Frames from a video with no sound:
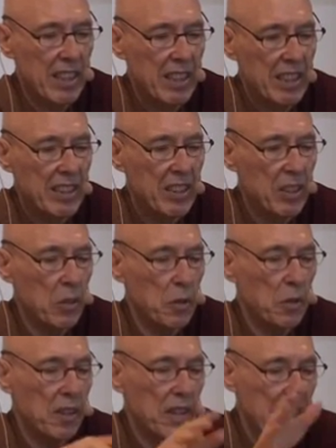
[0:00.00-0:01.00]

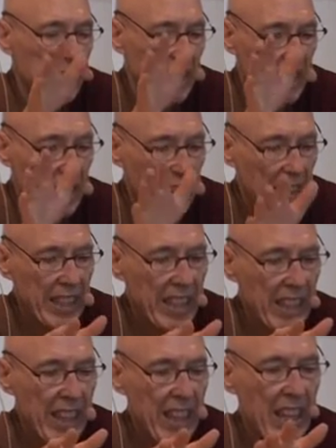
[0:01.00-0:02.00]
So
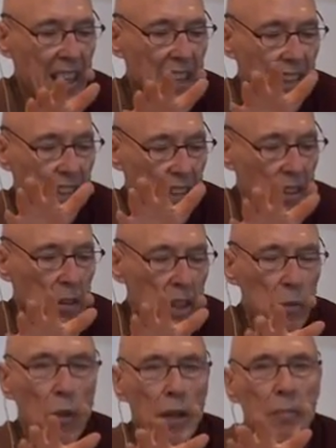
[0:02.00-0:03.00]
eating
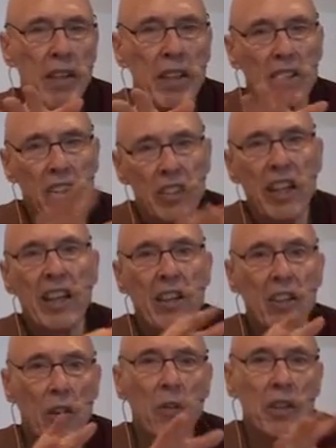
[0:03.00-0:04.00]
only one meal a day,
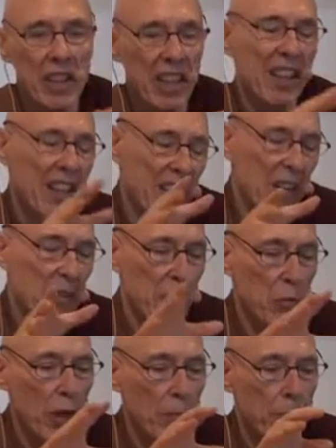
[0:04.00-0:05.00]
or only
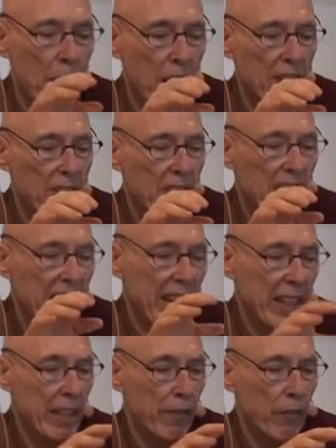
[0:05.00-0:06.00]
one part of the day
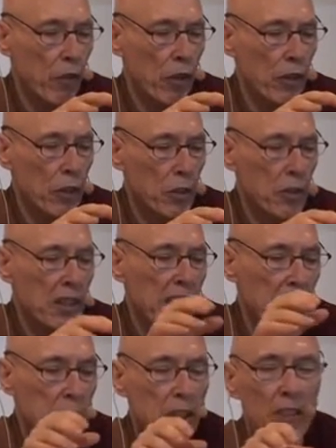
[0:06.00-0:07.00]
in the forenoon,
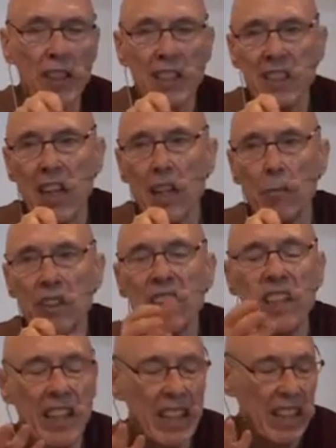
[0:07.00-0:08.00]
observing
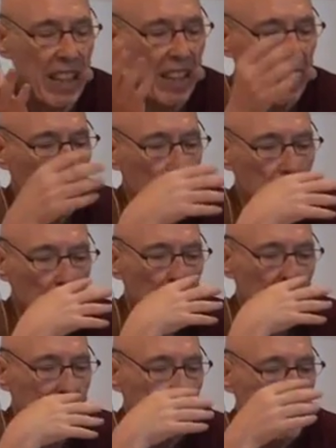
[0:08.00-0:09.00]
celibacy, those are
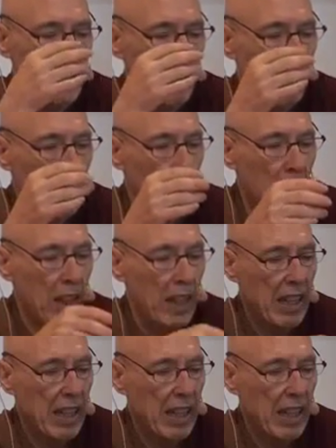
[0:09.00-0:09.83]
qualities of the monk.